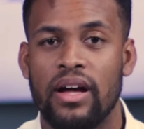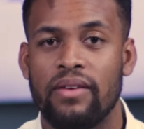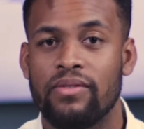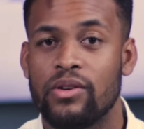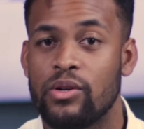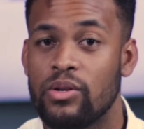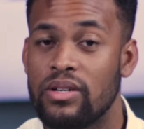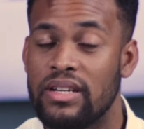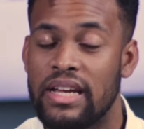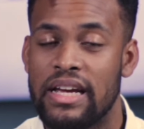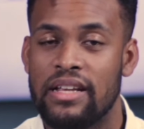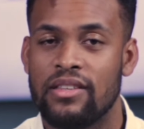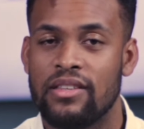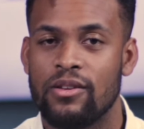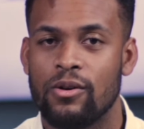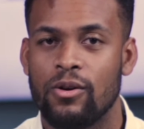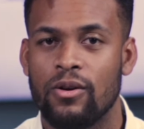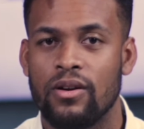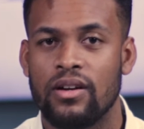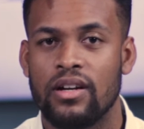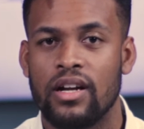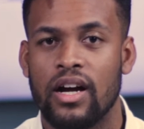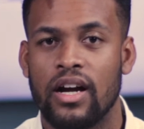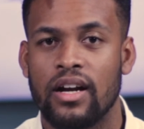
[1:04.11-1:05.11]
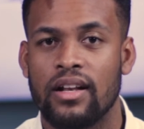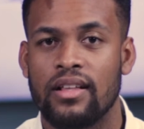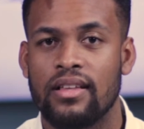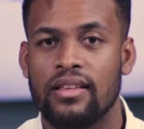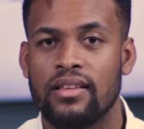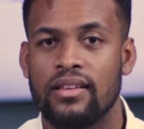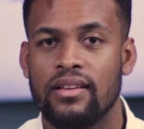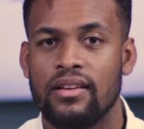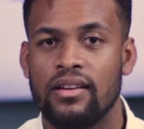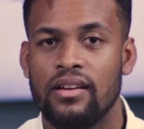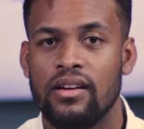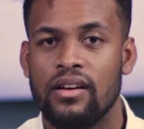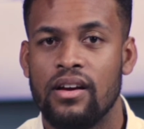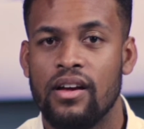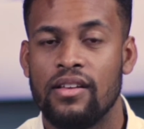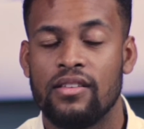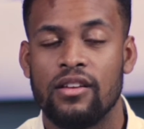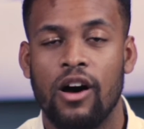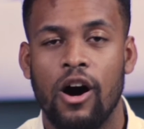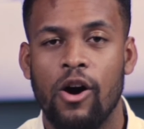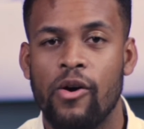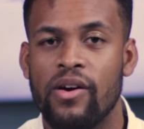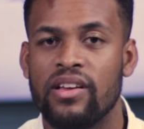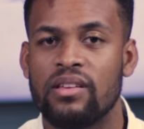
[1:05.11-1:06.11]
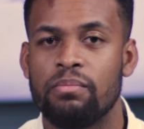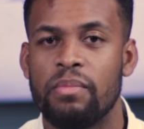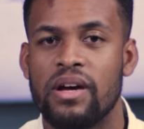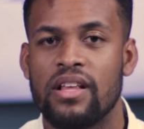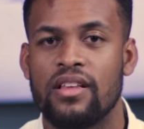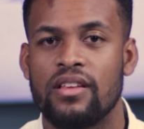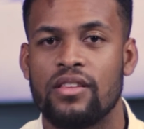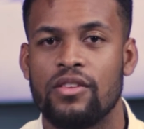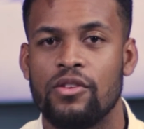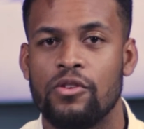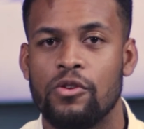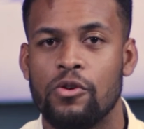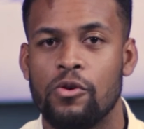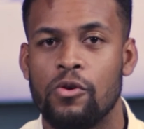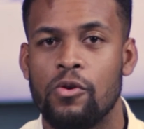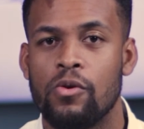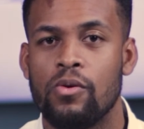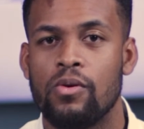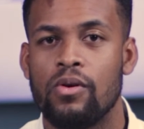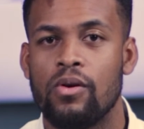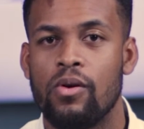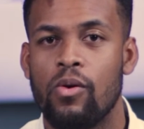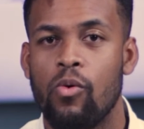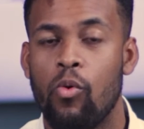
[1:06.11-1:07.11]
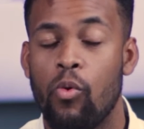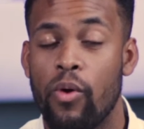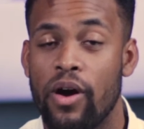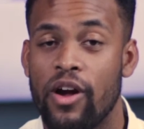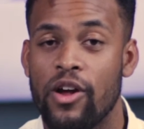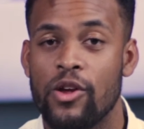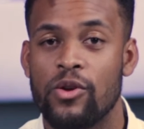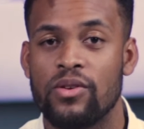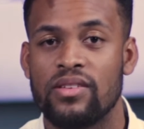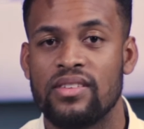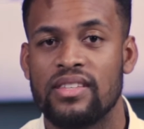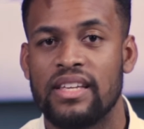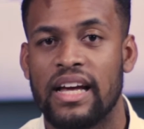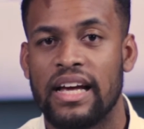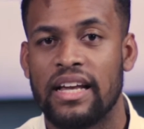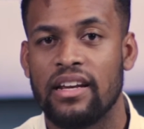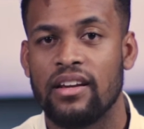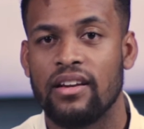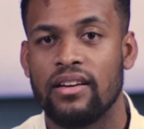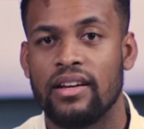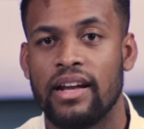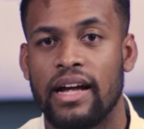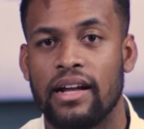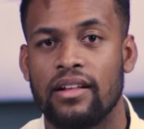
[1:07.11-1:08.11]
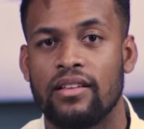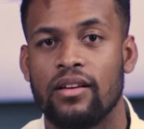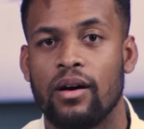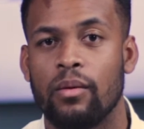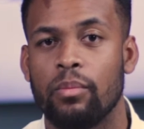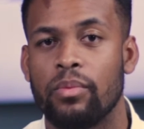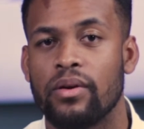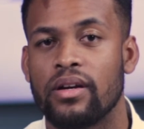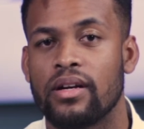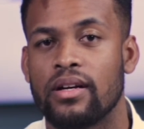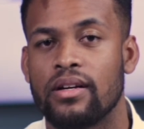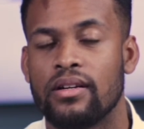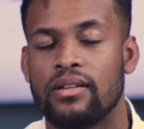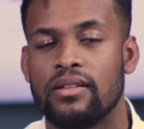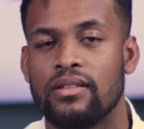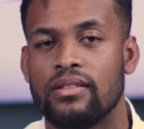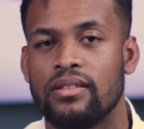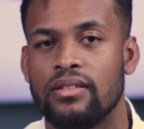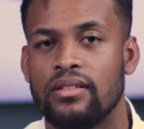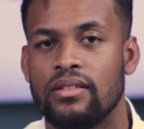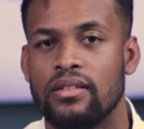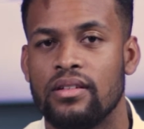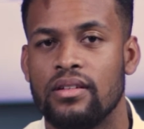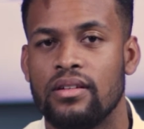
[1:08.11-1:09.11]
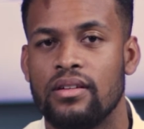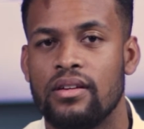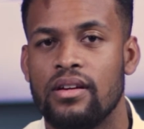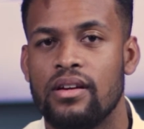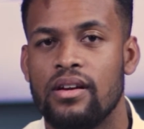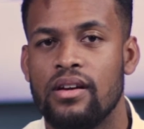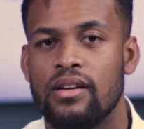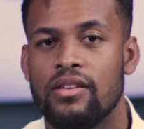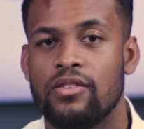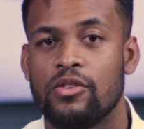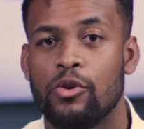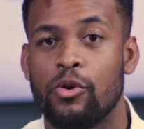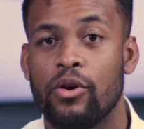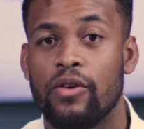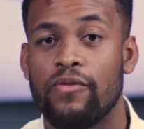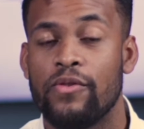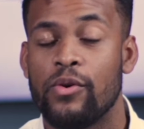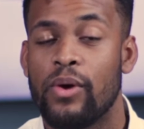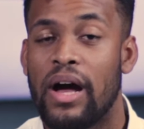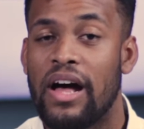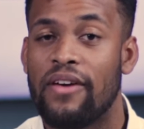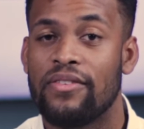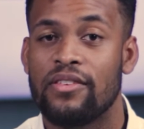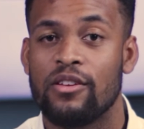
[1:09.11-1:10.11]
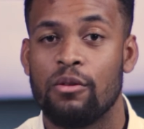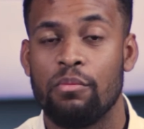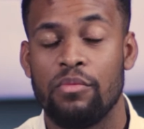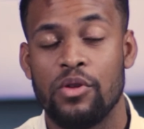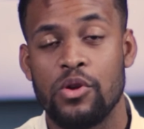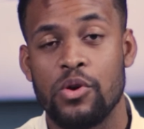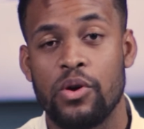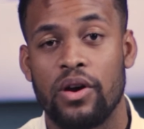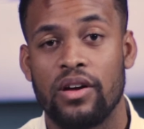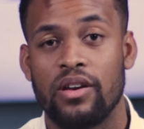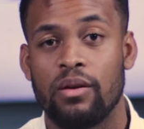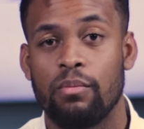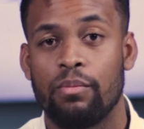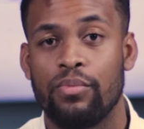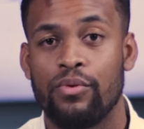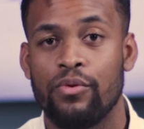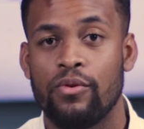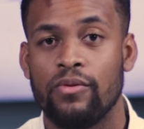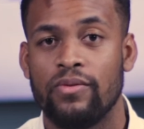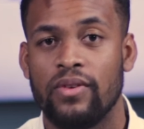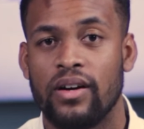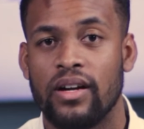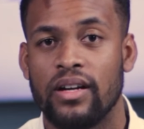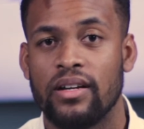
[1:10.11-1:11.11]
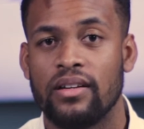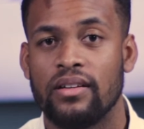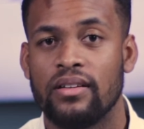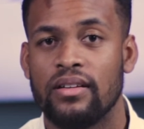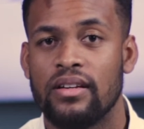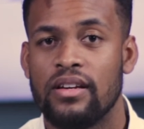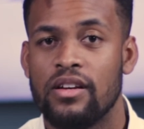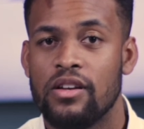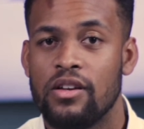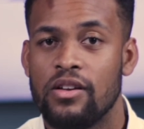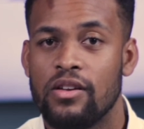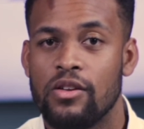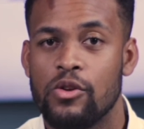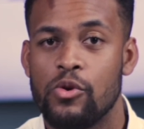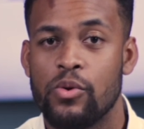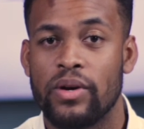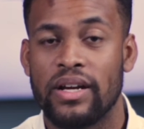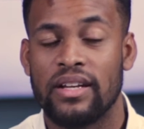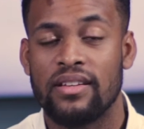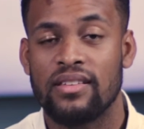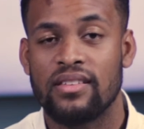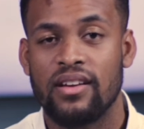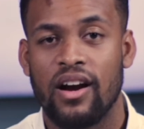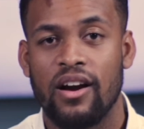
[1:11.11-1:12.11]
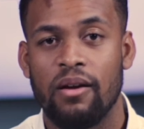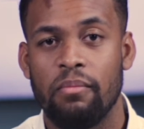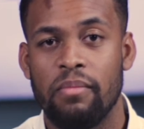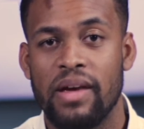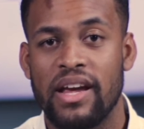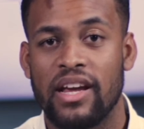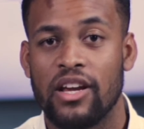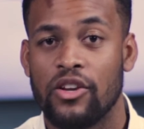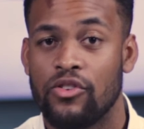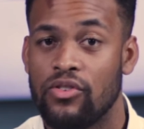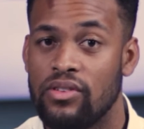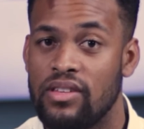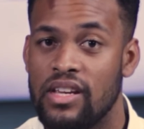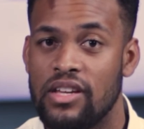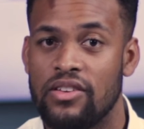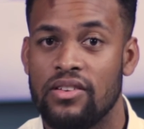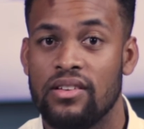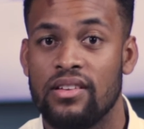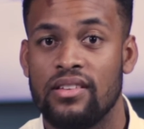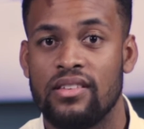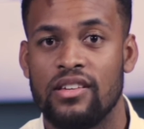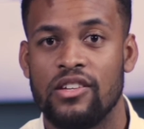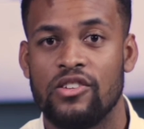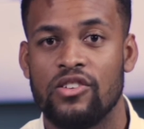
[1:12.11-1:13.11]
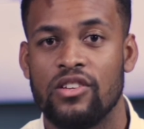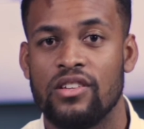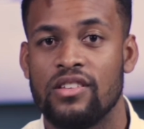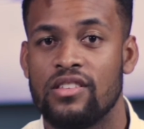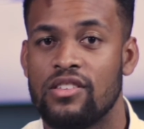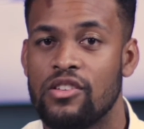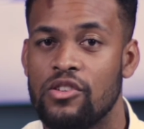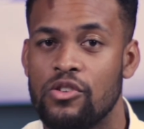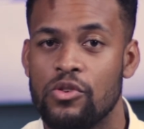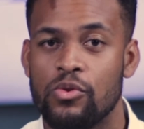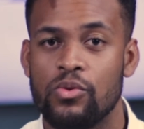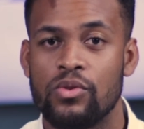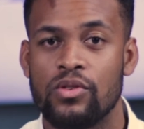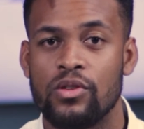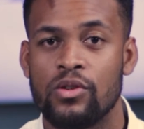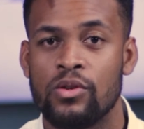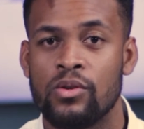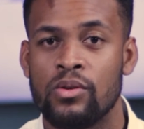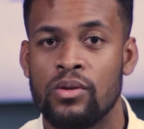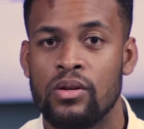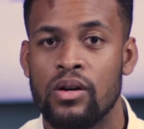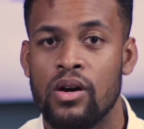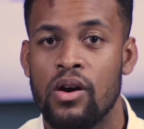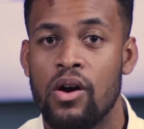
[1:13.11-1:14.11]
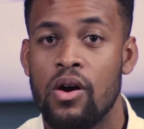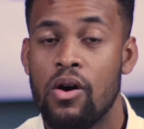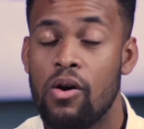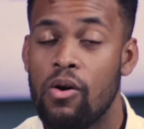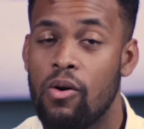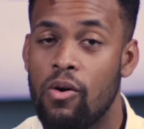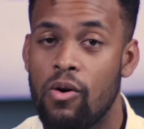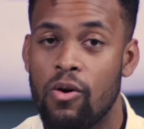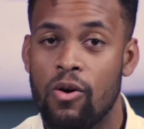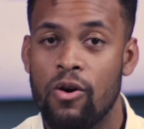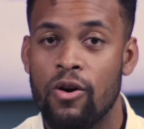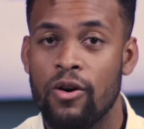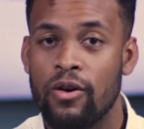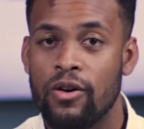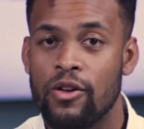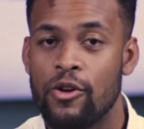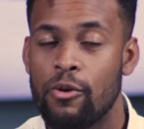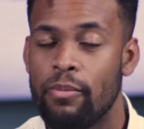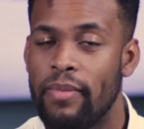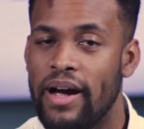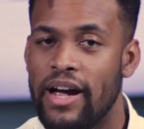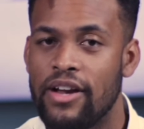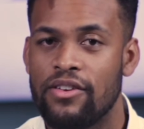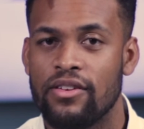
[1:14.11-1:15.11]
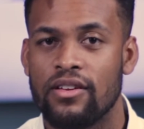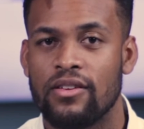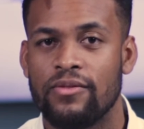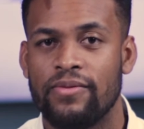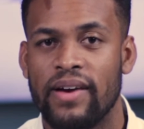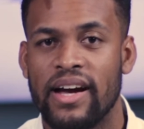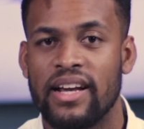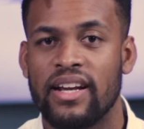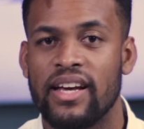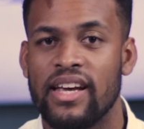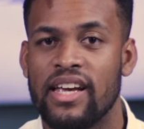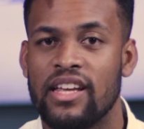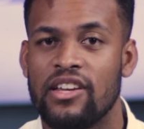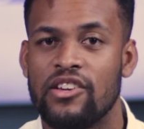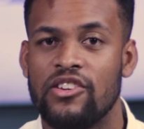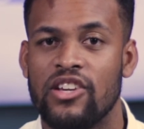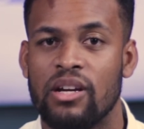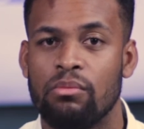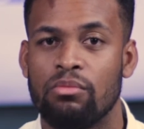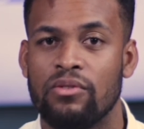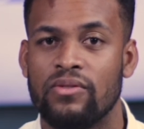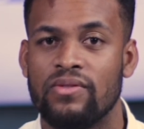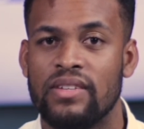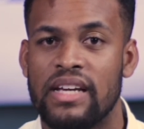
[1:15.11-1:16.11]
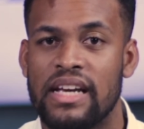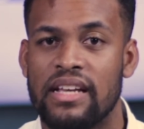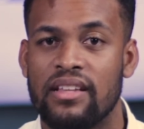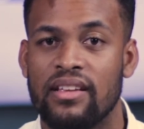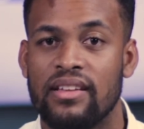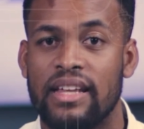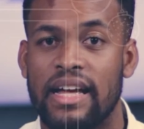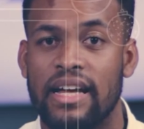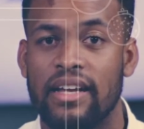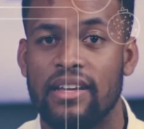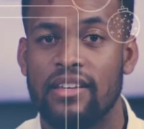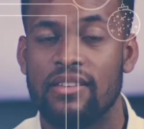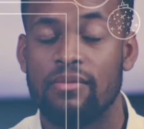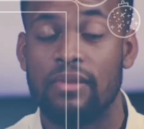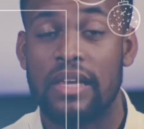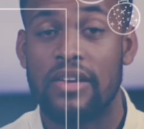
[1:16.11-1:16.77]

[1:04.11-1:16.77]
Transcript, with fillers: have good data or not, it's always better to know where you stand on that topic. So if you have something you can improve on, you can start making strategic decisions to do so, or you might just find a hidden gem of data that is